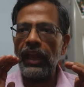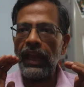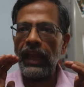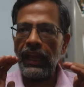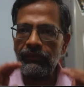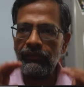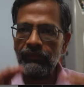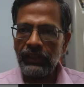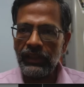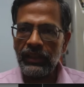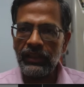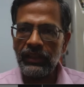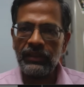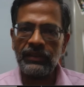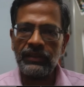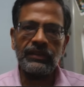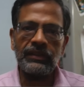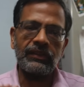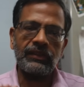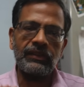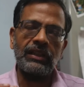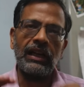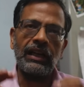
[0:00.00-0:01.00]

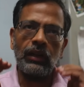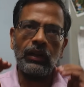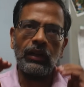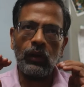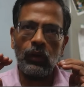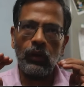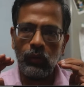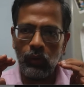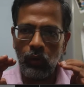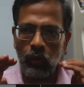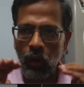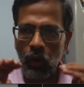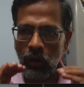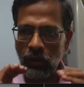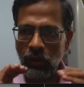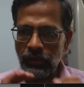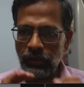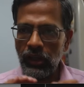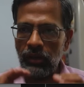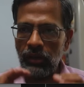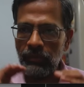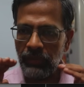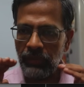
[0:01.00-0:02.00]
evidence that
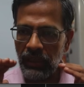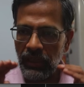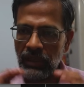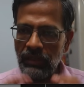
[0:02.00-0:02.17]
long-term